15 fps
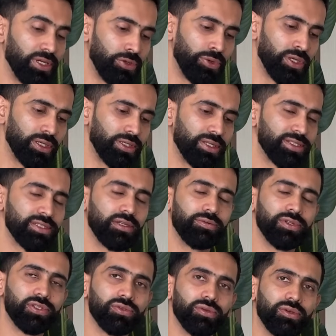doing a
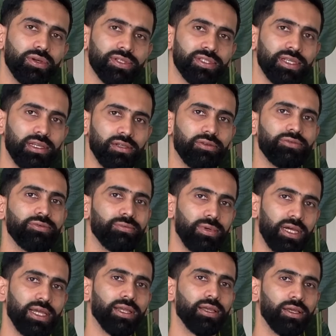disservice to yourself
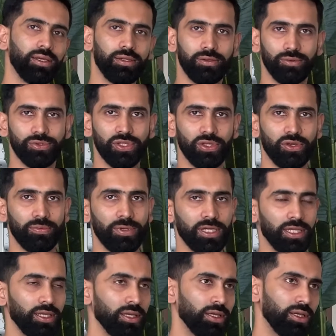by losing your
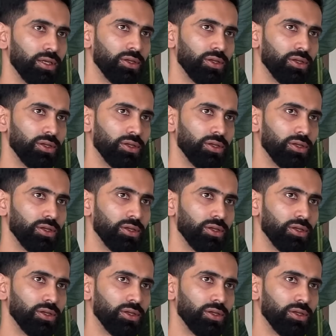money,